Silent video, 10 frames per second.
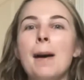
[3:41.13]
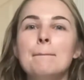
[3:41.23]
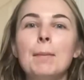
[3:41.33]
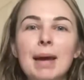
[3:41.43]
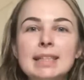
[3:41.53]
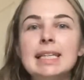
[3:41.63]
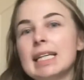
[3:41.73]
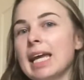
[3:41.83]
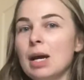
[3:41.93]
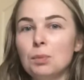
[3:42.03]
But
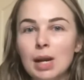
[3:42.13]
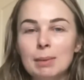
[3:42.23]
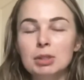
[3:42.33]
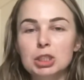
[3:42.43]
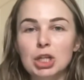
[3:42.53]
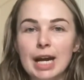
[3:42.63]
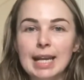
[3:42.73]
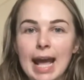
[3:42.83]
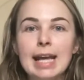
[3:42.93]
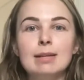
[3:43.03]
basically what I'm gonna try
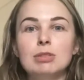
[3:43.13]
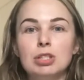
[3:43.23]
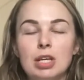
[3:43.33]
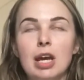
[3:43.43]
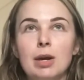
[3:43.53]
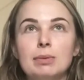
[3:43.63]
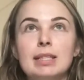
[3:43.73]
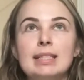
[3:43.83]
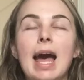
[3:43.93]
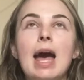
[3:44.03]
and aim to do,
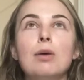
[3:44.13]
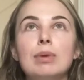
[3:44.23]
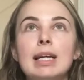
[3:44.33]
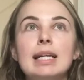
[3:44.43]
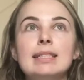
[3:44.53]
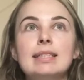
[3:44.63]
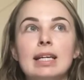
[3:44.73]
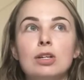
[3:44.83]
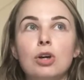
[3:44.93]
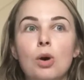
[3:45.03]
to set a
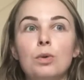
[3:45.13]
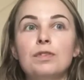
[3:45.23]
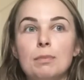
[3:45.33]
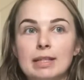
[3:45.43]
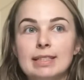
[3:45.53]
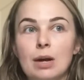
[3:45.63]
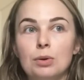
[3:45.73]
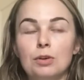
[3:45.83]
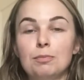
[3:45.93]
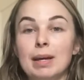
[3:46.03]
realistic goal for
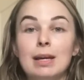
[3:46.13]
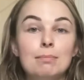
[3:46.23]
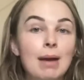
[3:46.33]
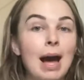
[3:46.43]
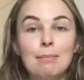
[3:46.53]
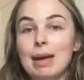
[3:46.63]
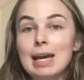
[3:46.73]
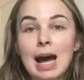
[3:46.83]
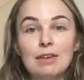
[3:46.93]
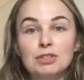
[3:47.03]
myself, but I may
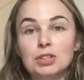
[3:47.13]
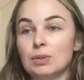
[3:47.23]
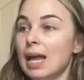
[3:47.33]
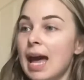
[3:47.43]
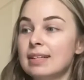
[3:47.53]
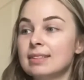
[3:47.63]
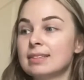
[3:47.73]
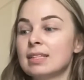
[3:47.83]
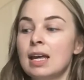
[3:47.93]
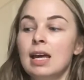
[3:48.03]
have to do
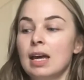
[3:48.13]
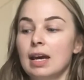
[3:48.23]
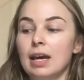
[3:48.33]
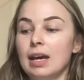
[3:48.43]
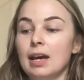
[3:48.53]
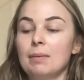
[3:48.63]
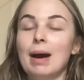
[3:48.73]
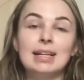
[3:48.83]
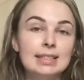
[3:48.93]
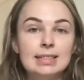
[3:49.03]
less
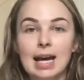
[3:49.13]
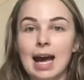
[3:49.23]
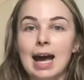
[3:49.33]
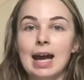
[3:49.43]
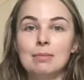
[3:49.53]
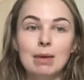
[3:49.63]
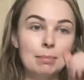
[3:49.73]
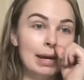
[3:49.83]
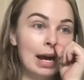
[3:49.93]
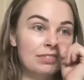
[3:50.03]
at a time, I
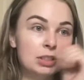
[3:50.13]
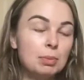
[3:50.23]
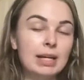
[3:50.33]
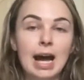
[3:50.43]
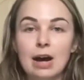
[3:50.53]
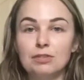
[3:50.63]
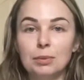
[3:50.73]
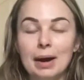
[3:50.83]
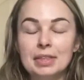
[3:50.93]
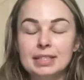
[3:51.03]
may have to spread it out
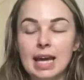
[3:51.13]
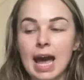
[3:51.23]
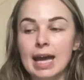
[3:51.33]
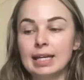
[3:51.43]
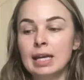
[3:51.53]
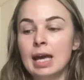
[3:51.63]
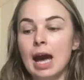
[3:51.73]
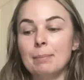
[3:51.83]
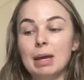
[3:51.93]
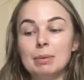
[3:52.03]
throughout the day,
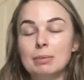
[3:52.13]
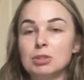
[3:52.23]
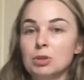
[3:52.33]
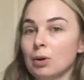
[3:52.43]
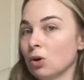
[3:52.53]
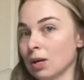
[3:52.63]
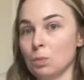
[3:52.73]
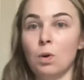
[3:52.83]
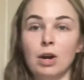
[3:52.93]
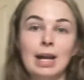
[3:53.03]
I may be able to do it all
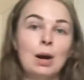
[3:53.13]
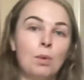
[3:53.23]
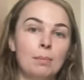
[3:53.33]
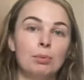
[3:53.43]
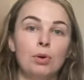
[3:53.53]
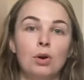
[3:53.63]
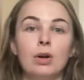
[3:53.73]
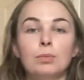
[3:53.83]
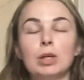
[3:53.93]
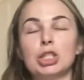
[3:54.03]
in one at one
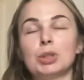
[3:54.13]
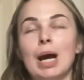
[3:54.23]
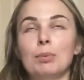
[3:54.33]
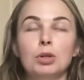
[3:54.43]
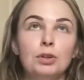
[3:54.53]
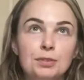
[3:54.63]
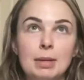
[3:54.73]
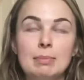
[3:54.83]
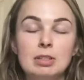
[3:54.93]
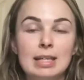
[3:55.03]
point, which I would love to
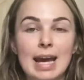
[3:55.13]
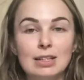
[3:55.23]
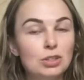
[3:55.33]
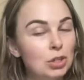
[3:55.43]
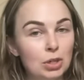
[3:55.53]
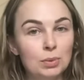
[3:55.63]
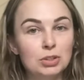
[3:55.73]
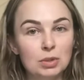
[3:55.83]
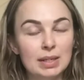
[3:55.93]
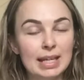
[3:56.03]
be able to get to
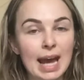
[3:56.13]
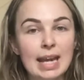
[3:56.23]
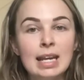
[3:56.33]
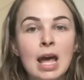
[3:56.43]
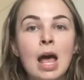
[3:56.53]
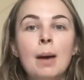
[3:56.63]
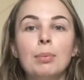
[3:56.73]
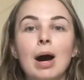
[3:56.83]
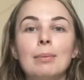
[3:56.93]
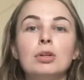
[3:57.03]
doing again.
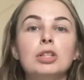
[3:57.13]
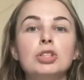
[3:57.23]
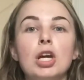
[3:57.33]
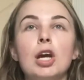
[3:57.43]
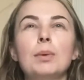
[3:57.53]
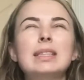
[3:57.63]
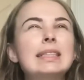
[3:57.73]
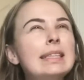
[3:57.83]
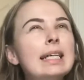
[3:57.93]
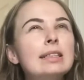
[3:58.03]
But I'm going to do
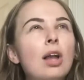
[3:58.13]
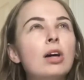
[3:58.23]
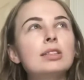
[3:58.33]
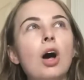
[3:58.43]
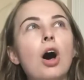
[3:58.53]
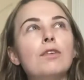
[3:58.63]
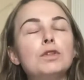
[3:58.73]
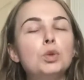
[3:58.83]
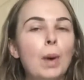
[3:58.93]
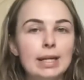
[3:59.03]
6 lots
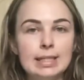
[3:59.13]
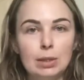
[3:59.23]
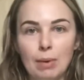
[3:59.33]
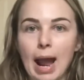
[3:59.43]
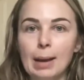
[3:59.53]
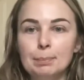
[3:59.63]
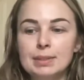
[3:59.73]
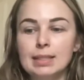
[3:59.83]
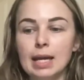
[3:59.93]
of 20 reps.